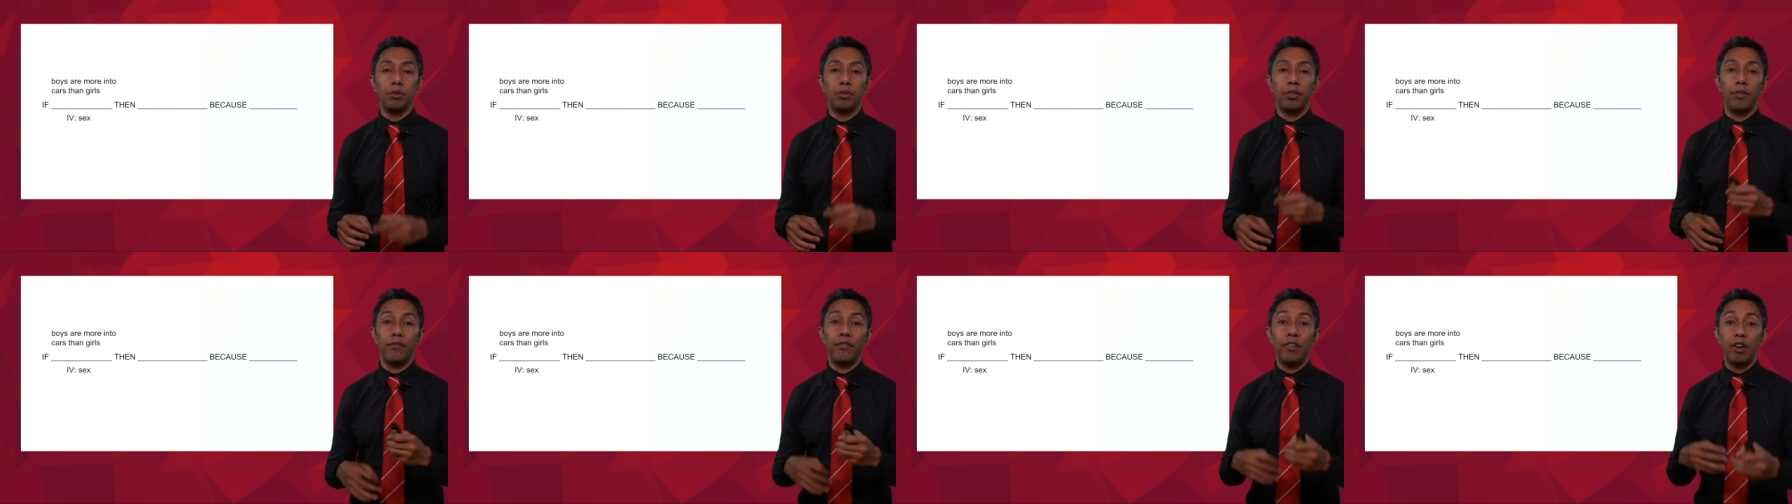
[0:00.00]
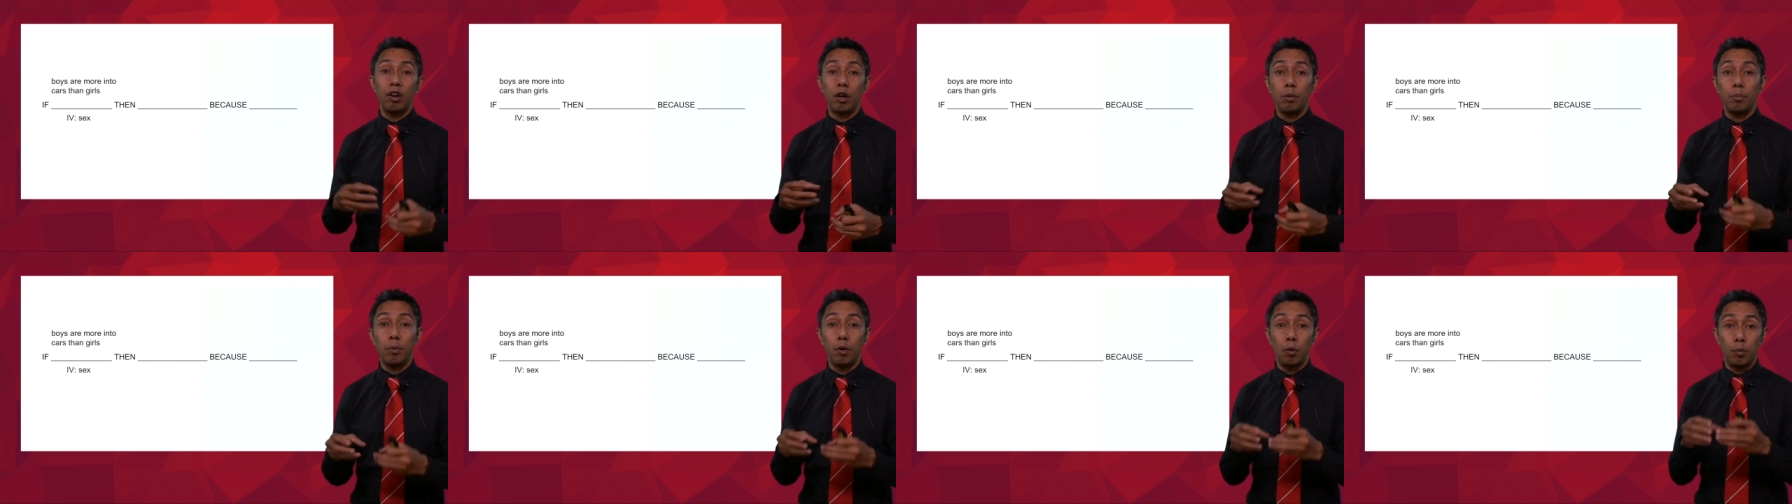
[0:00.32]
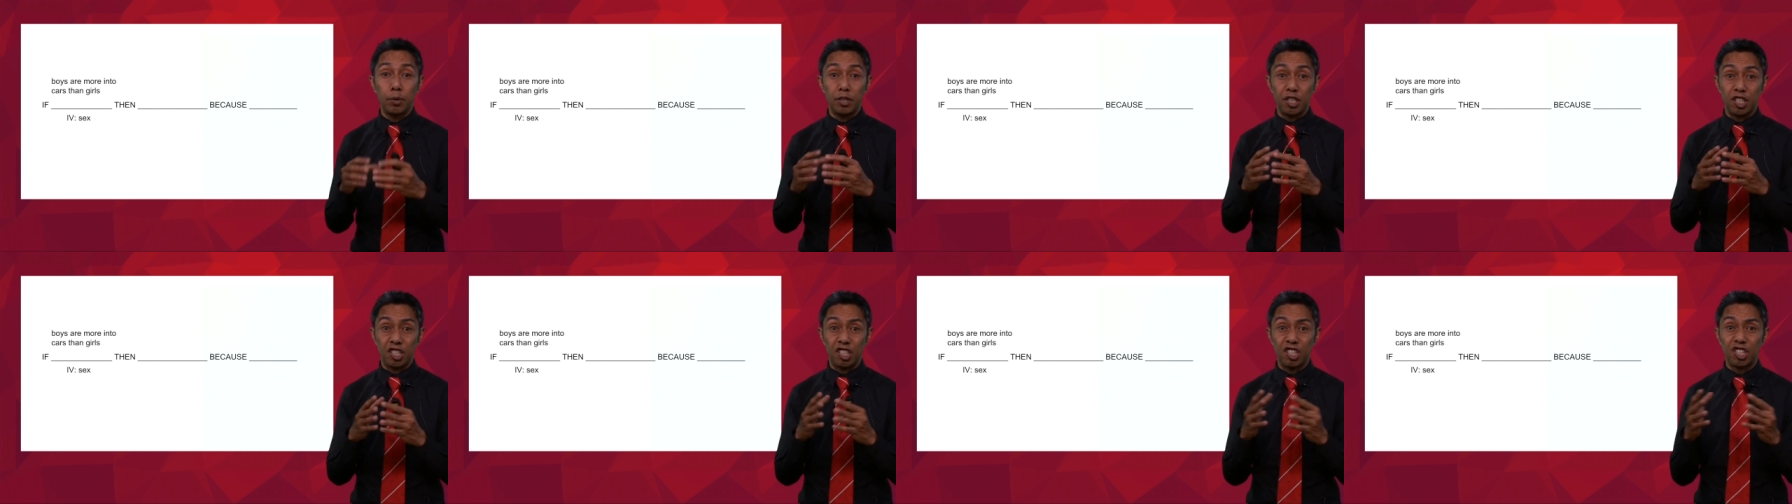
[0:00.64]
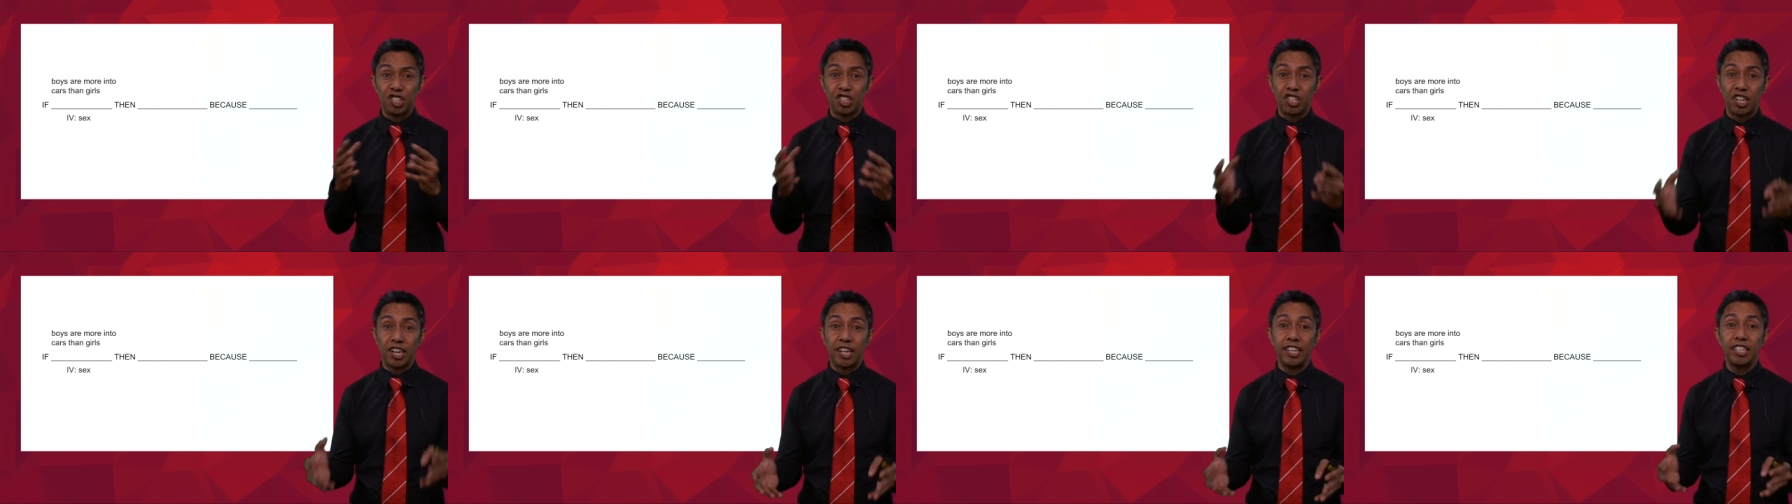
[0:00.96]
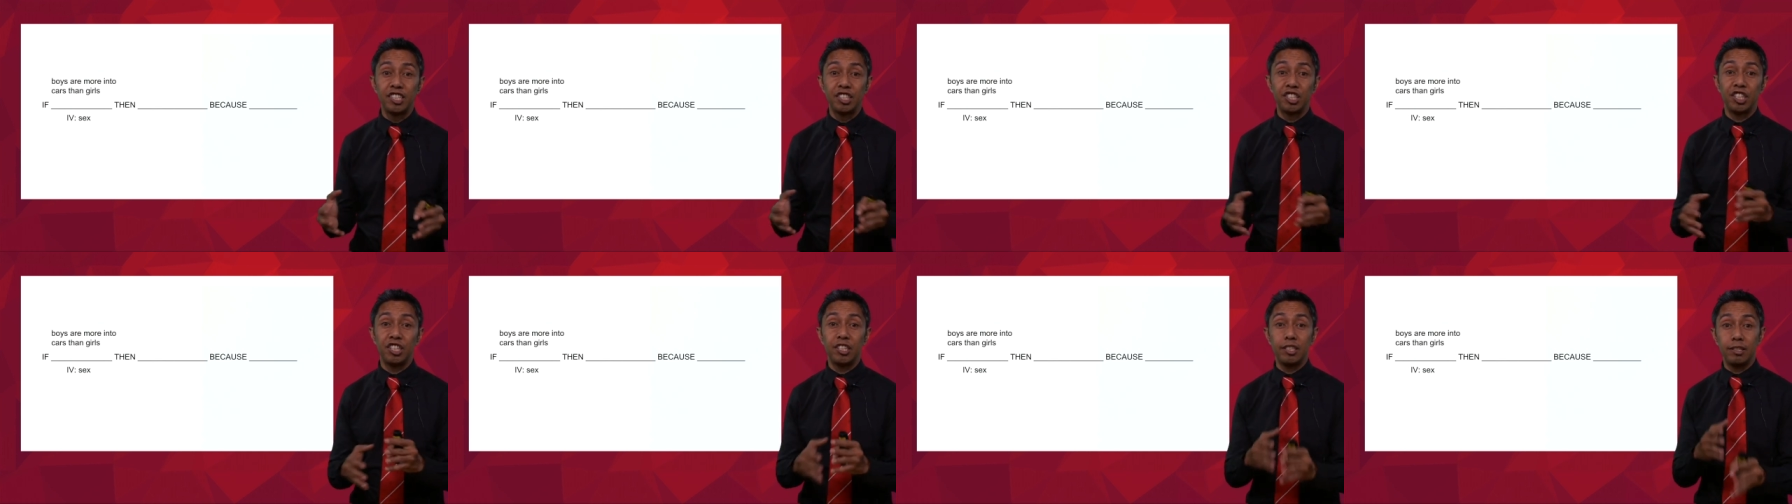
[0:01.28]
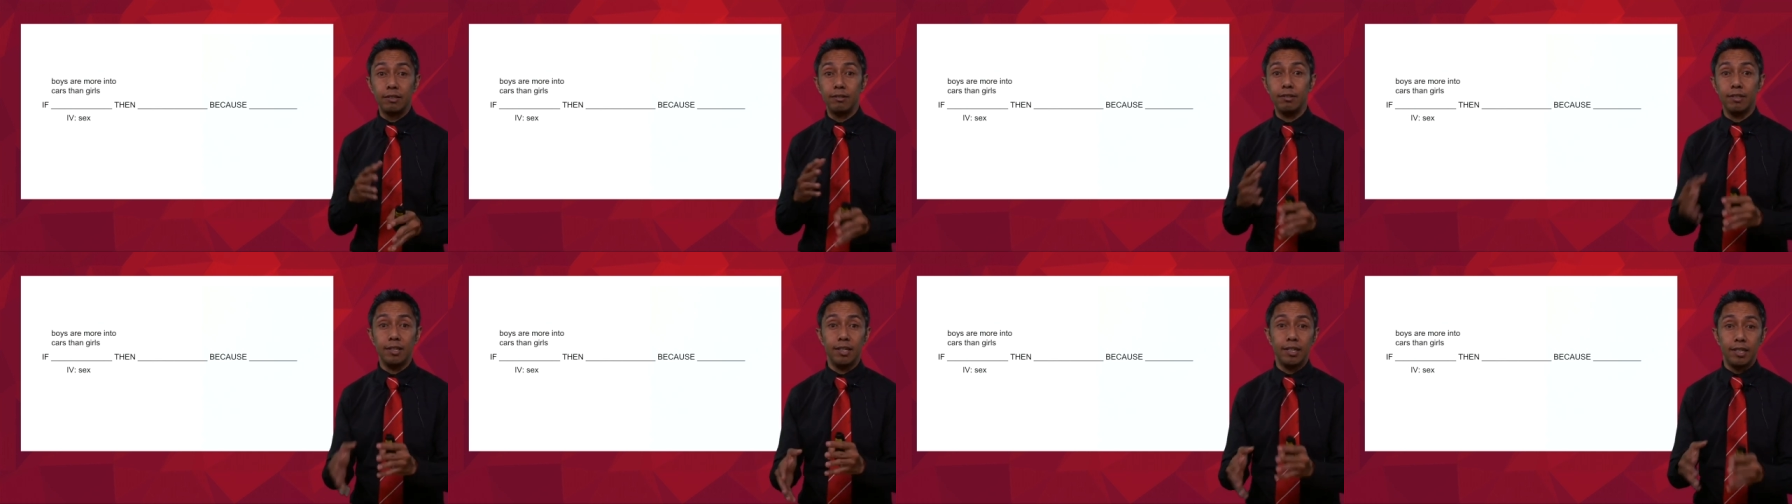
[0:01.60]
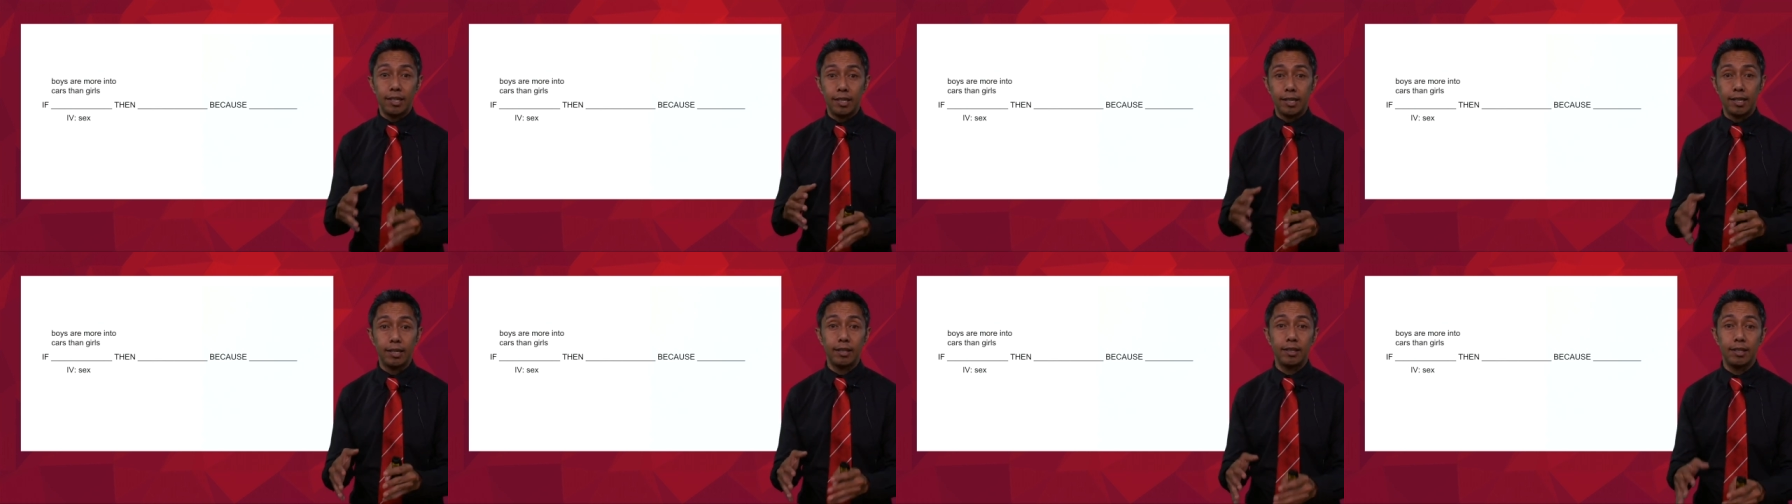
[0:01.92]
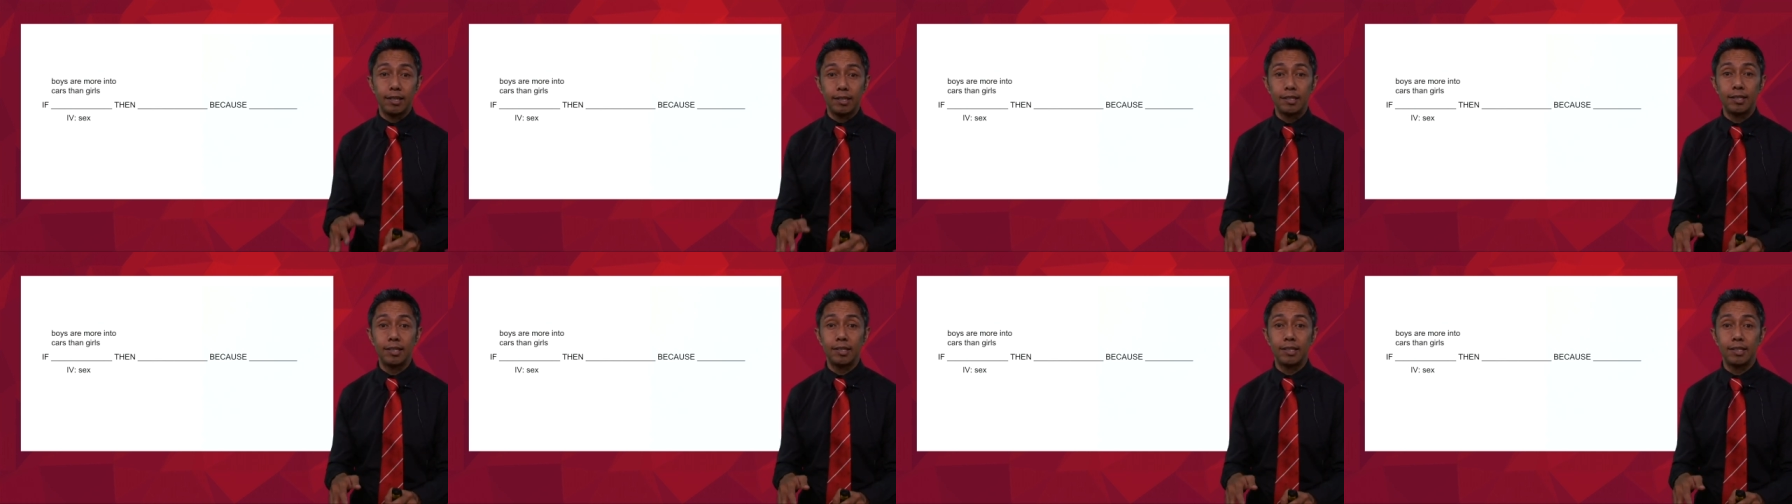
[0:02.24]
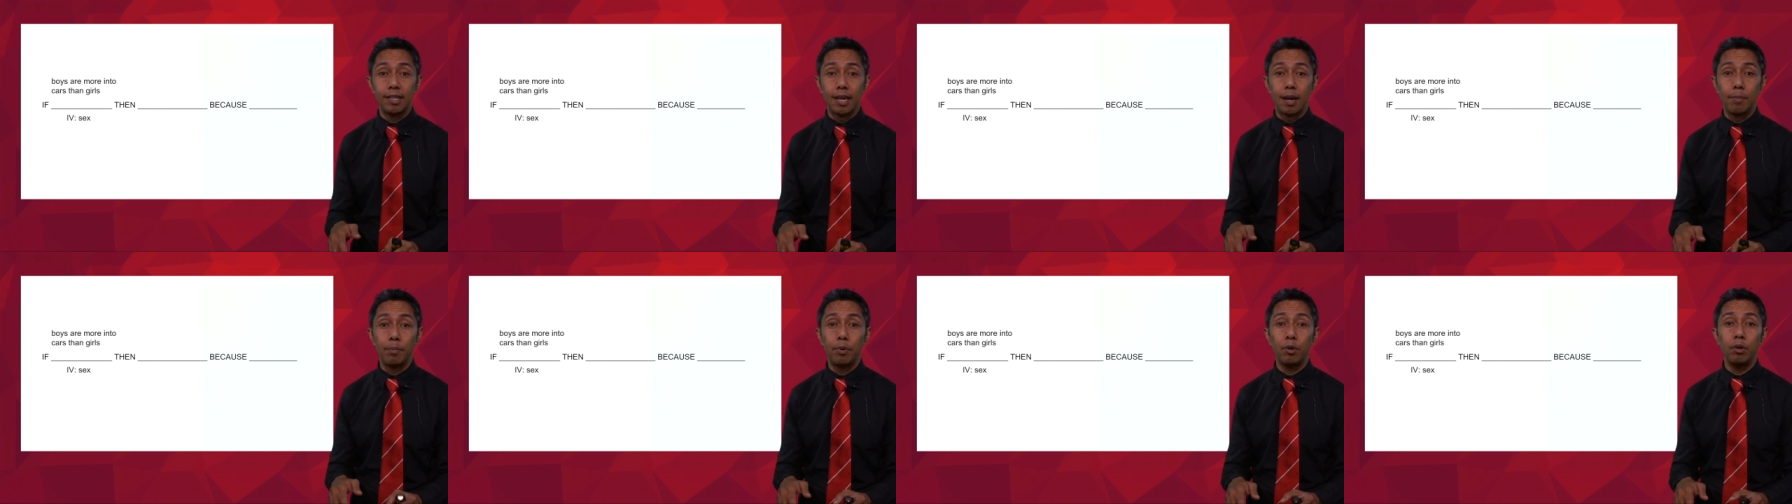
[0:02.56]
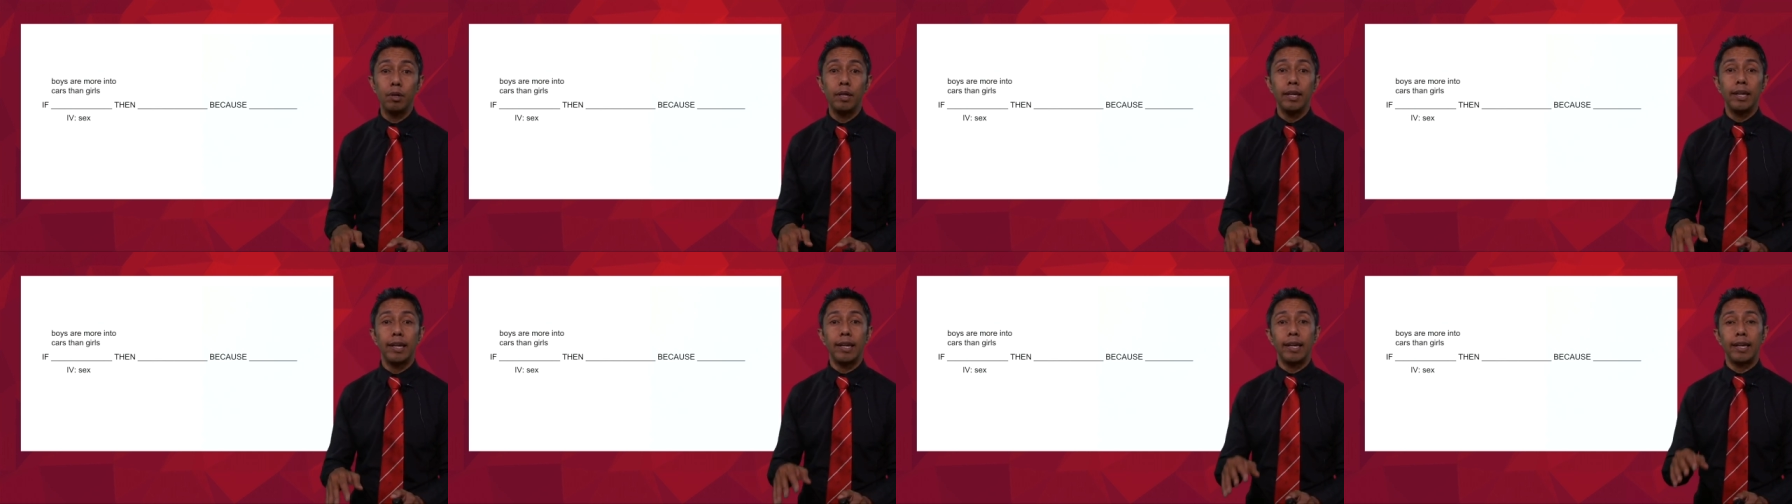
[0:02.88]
the variable which is changing in this example,